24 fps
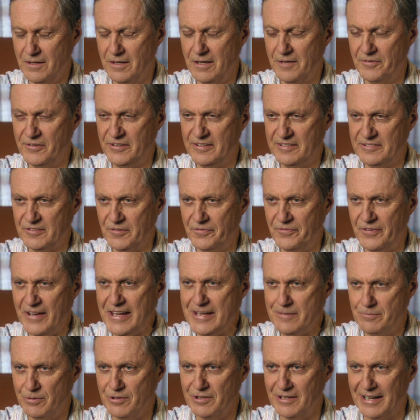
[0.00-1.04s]
it's a
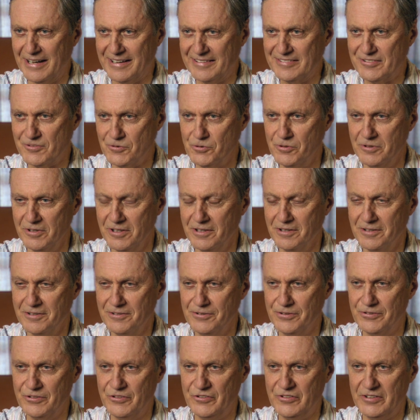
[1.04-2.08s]
fable-like story,
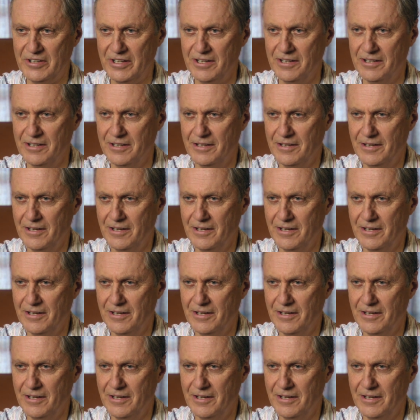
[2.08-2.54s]
you could say,